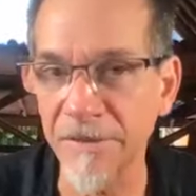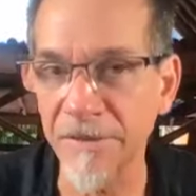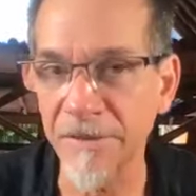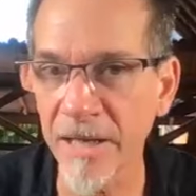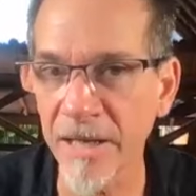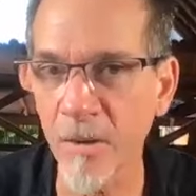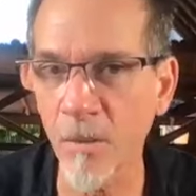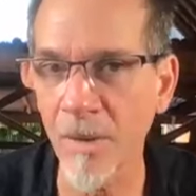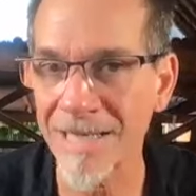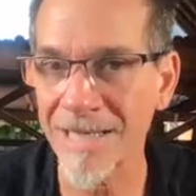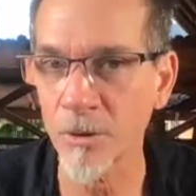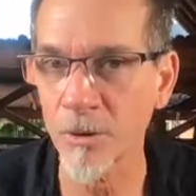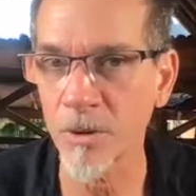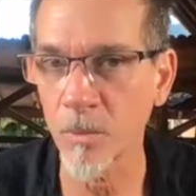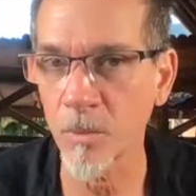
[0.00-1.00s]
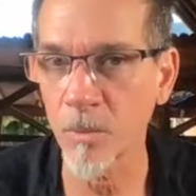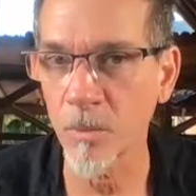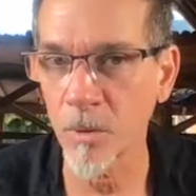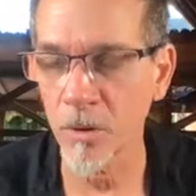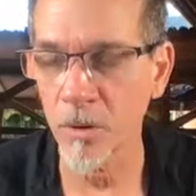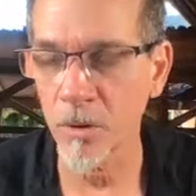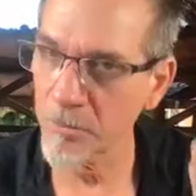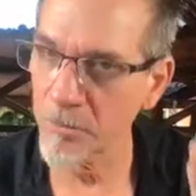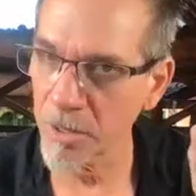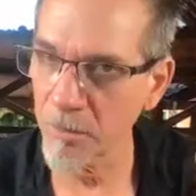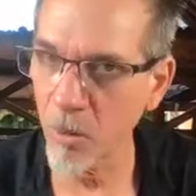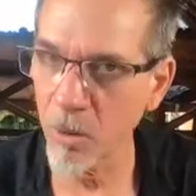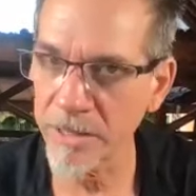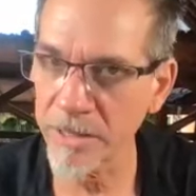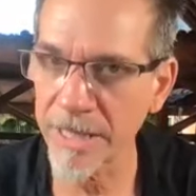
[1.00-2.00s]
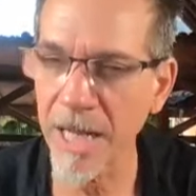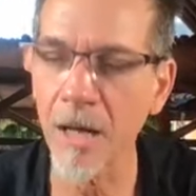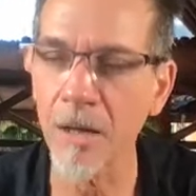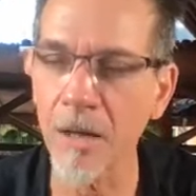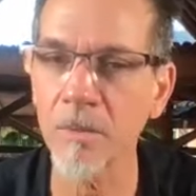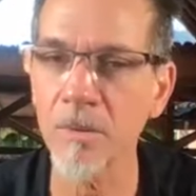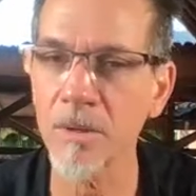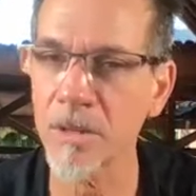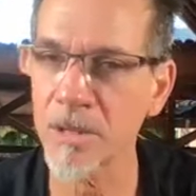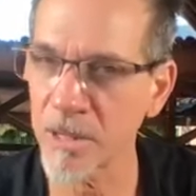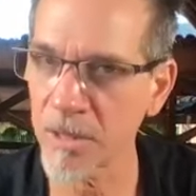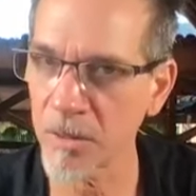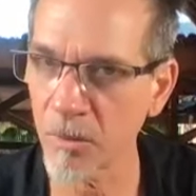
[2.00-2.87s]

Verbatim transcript: But the thing in the Western world, and I'm going to point it out,